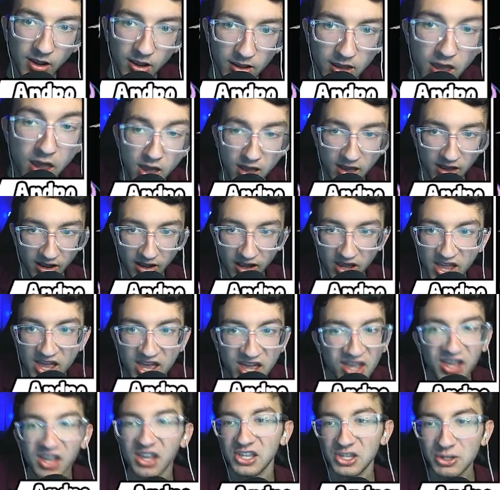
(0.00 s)
Huh.
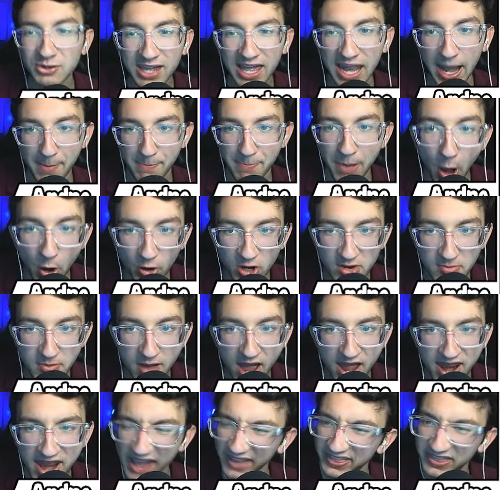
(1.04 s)
You got a
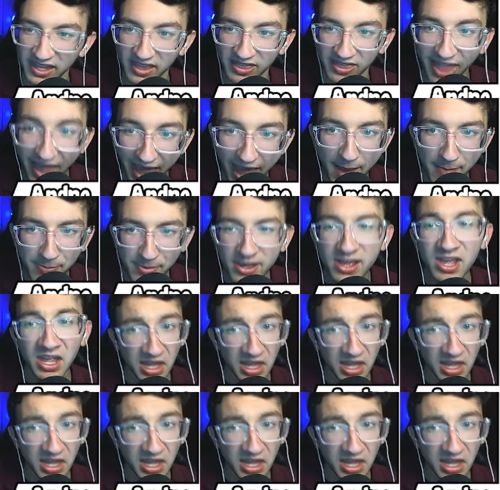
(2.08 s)
Pokemon at the lab?